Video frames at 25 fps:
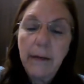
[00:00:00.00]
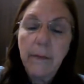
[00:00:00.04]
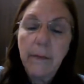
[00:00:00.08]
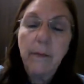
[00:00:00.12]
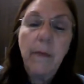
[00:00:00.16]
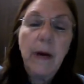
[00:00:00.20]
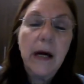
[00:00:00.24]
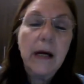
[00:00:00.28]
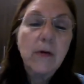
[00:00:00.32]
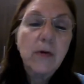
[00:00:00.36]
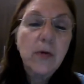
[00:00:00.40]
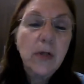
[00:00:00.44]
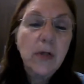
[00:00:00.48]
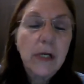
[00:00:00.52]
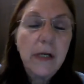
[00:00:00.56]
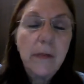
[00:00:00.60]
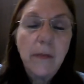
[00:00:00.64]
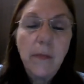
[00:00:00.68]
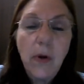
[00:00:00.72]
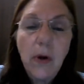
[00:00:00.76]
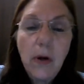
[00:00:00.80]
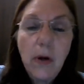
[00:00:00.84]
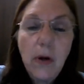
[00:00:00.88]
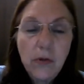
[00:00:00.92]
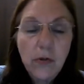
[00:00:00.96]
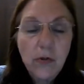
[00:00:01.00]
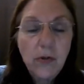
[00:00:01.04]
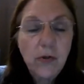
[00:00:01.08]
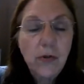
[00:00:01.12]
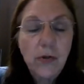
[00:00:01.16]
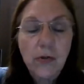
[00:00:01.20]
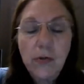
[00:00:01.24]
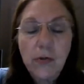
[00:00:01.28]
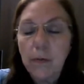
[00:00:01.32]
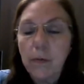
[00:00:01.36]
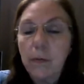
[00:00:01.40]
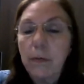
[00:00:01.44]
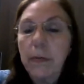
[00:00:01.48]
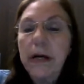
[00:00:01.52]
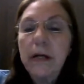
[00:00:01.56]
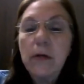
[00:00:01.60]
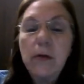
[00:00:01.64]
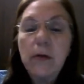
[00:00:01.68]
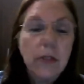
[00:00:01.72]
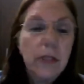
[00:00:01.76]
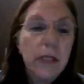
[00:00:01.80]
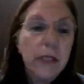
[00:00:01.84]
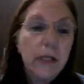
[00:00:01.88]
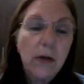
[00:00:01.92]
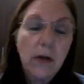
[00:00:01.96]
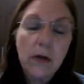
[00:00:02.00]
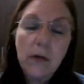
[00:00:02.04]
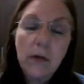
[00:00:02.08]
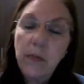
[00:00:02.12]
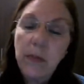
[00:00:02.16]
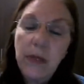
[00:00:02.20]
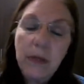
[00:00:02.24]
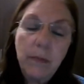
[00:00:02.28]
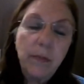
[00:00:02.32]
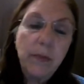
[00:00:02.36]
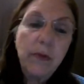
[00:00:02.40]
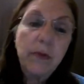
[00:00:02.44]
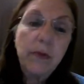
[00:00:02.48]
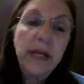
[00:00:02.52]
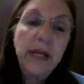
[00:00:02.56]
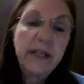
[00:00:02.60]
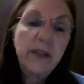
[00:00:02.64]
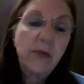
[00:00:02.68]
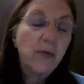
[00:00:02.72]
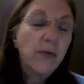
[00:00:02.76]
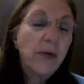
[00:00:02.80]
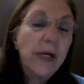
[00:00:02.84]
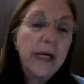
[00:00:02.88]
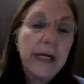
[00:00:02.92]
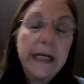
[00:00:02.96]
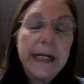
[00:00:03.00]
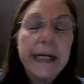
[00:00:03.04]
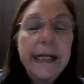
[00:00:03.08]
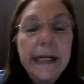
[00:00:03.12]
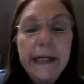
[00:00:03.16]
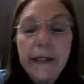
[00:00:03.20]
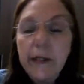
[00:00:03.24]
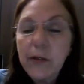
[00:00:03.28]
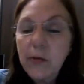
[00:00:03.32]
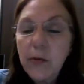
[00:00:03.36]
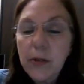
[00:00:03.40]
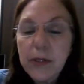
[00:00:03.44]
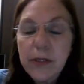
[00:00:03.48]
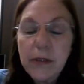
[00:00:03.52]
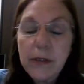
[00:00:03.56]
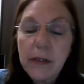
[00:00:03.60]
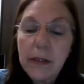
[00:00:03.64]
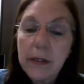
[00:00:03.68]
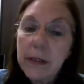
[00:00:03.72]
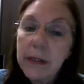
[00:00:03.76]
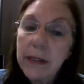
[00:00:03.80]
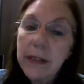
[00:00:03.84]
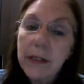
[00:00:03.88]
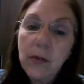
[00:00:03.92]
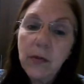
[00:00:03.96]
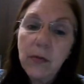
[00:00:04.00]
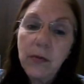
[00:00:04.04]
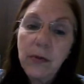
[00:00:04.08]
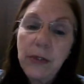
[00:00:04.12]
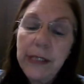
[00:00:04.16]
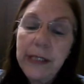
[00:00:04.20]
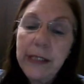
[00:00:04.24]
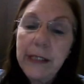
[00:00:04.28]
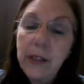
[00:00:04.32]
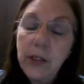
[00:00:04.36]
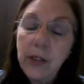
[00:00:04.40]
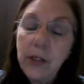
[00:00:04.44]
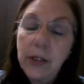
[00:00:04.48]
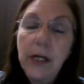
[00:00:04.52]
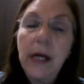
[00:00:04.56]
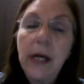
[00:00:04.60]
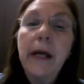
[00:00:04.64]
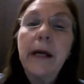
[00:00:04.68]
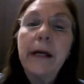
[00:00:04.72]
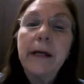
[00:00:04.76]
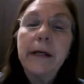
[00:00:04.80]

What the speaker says: Mostly bots, mostly not people that's really interested in your niche.